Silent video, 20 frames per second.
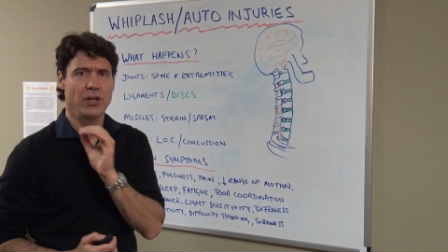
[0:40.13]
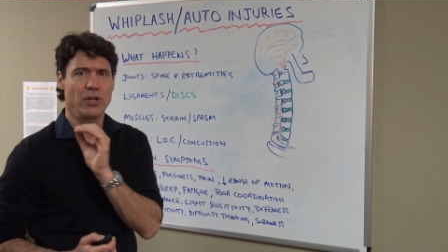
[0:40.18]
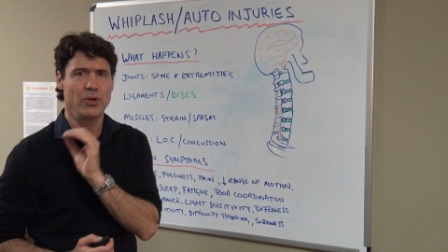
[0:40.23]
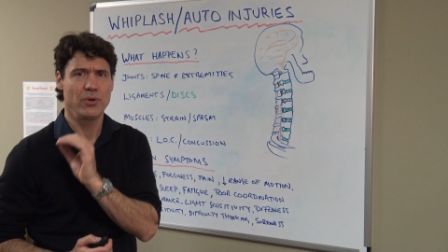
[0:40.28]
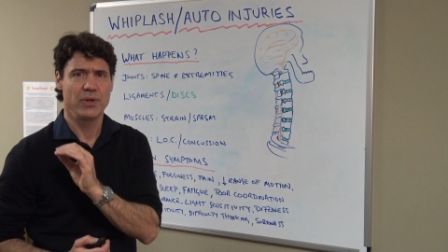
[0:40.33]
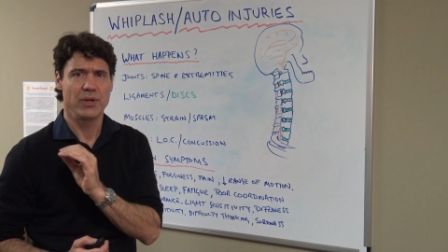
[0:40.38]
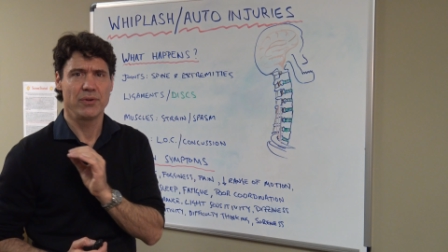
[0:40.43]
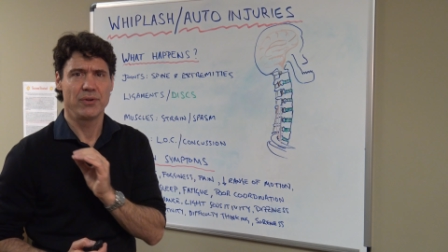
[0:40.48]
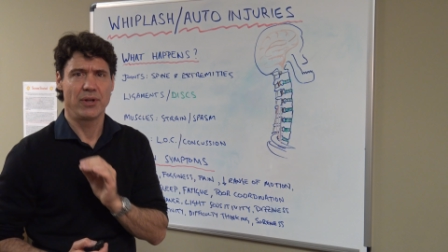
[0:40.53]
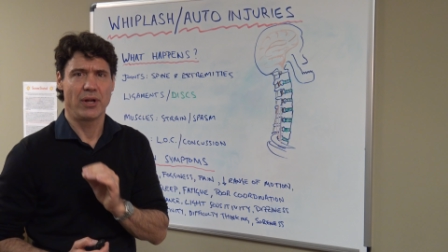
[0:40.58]

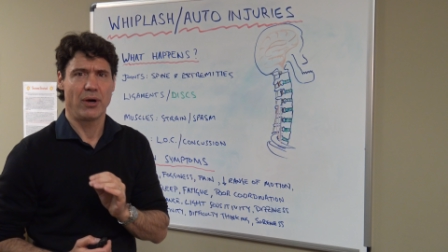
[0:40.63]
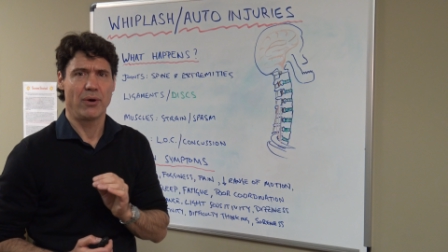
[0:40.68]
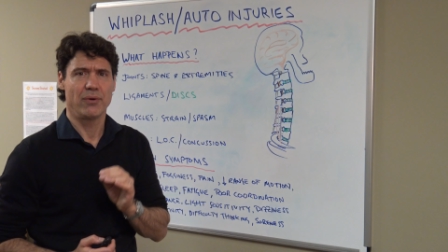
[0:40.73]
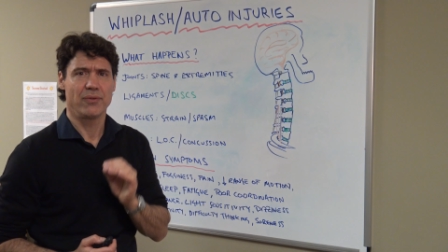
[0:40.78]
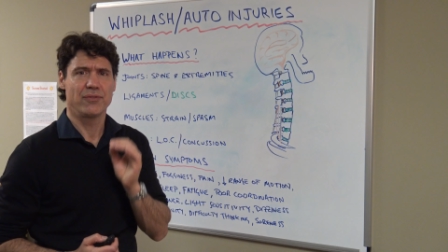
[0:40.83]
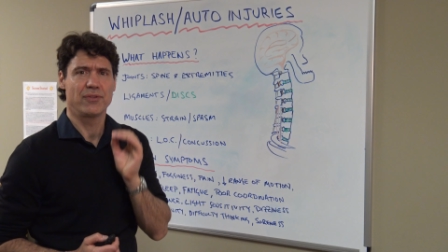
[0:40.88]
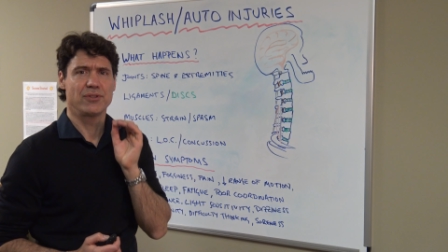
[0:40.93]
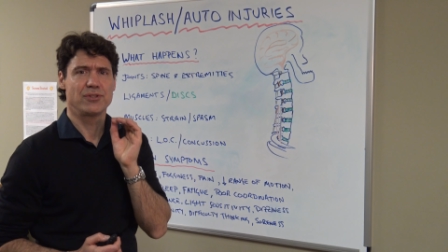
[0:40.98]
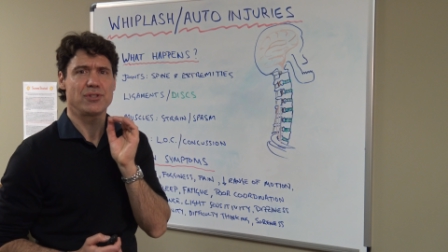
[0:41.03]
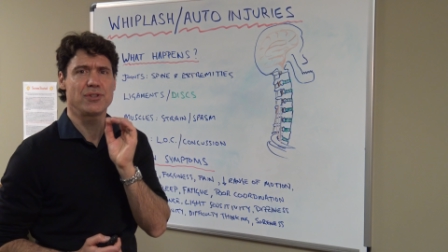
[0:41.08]
who you
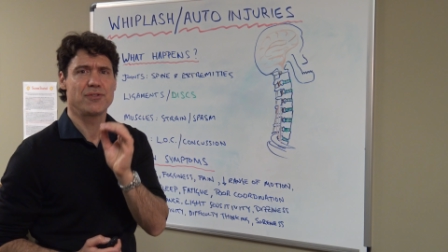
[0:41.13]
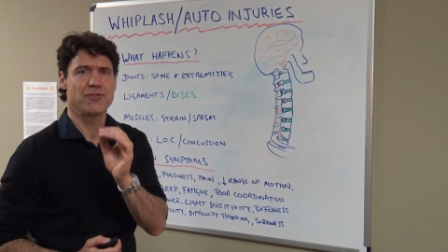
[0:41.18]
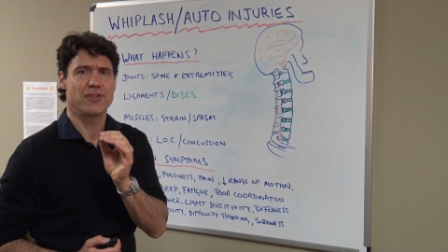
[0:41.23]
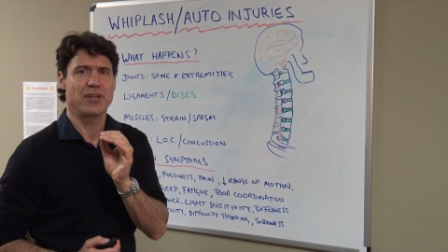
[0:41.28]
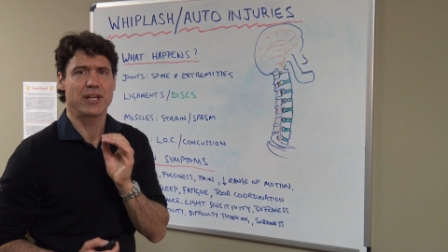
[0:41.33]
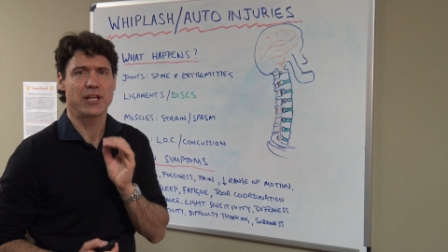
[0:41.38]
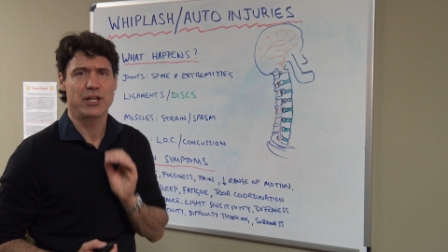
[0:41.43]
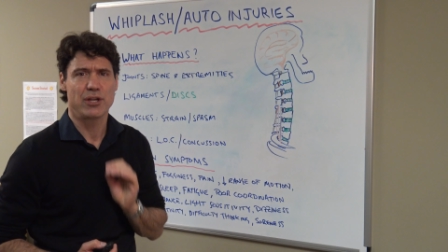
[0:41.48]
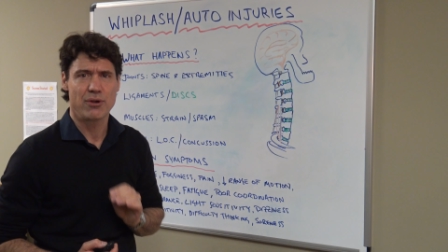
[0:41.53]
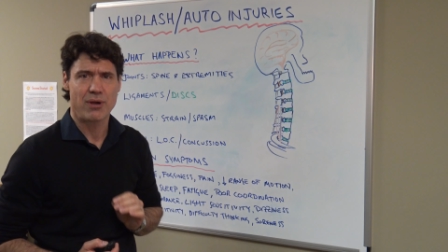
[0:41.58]
know that you
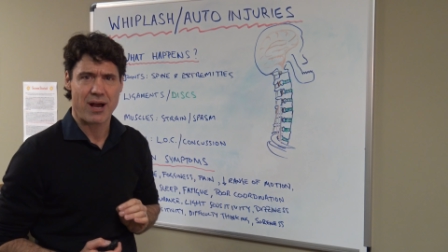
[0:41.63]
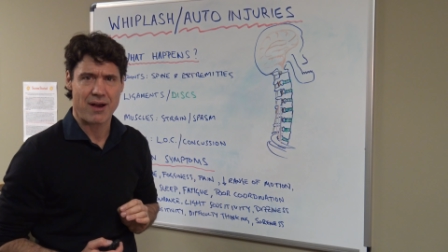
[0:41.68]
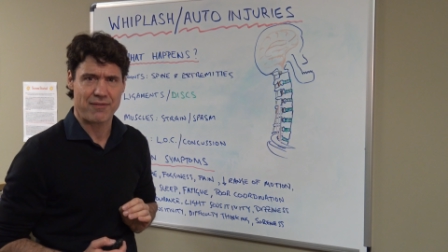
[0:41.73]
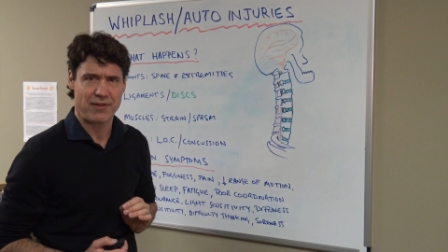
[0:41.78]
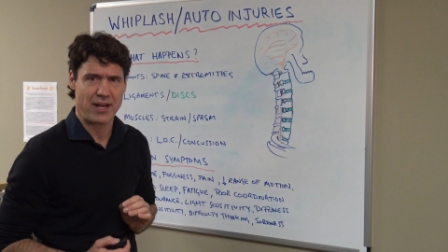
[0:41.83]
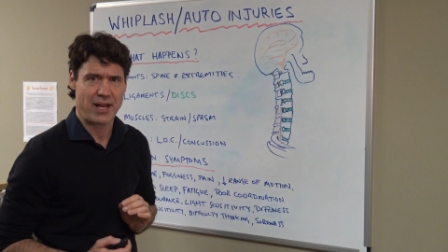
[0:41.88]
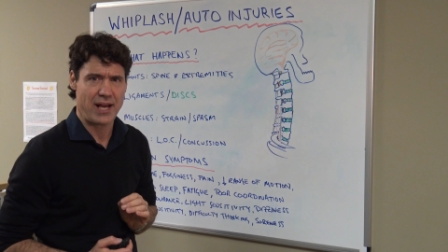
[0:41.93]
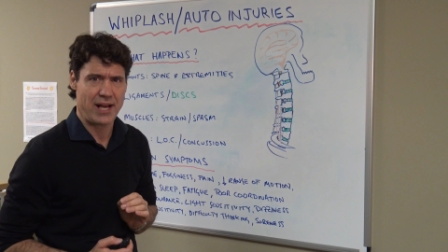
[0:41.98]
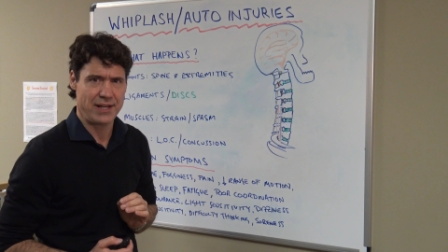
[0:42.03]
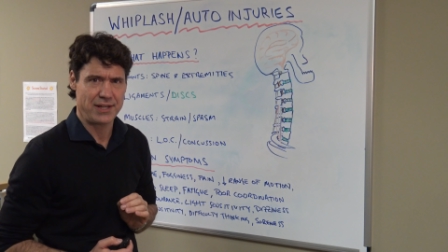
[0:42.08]
think you have
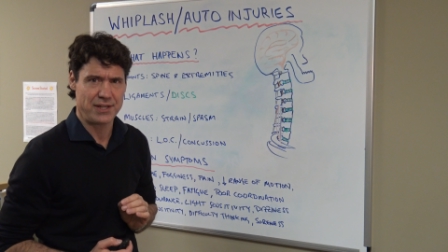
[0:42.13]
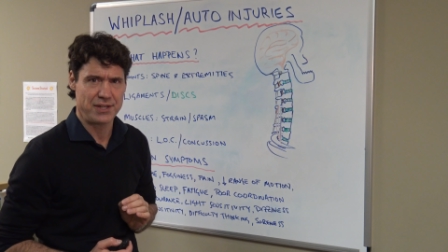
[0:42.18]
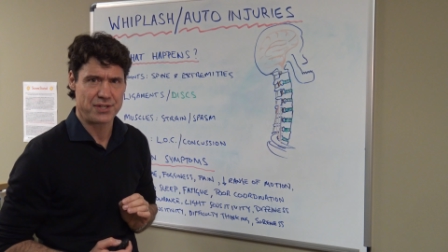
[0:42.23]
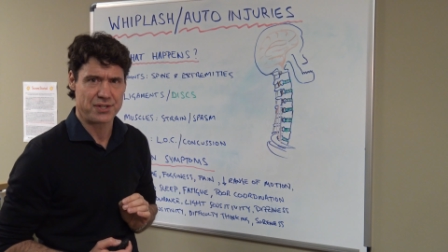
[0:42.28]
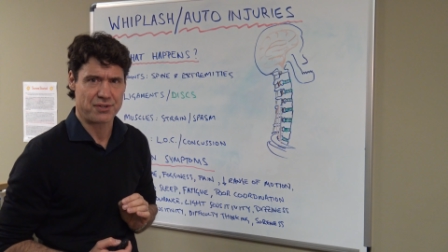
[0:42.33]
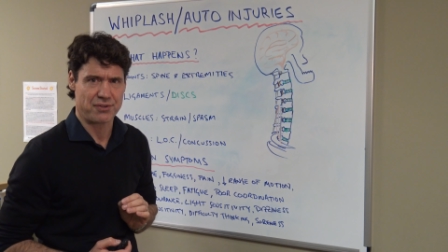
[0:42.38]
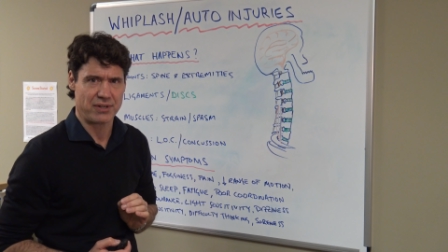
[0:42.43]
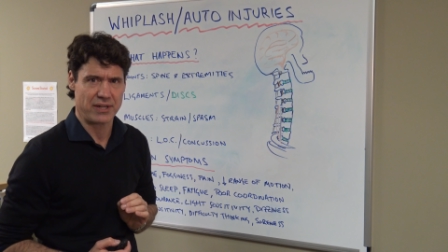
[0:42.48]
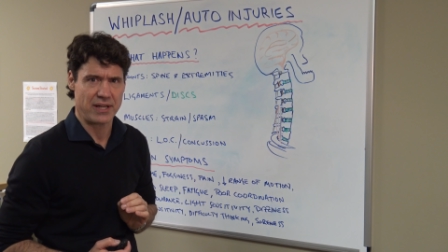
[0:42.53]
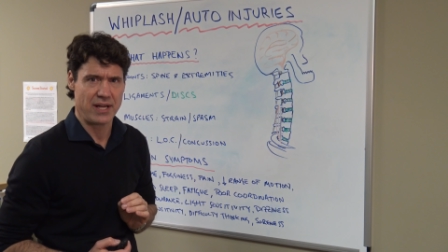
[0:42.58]
a head
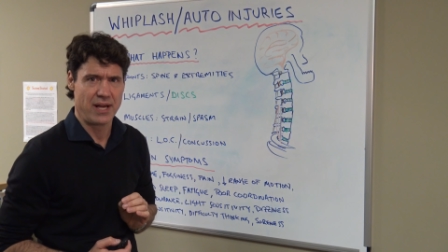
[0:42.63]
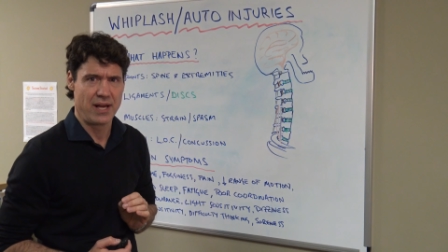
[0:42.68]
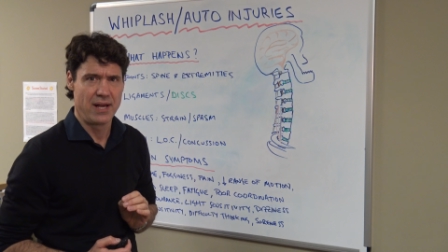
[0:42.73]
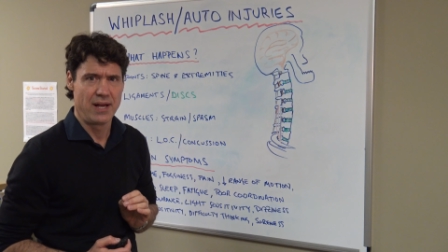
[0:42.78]
injury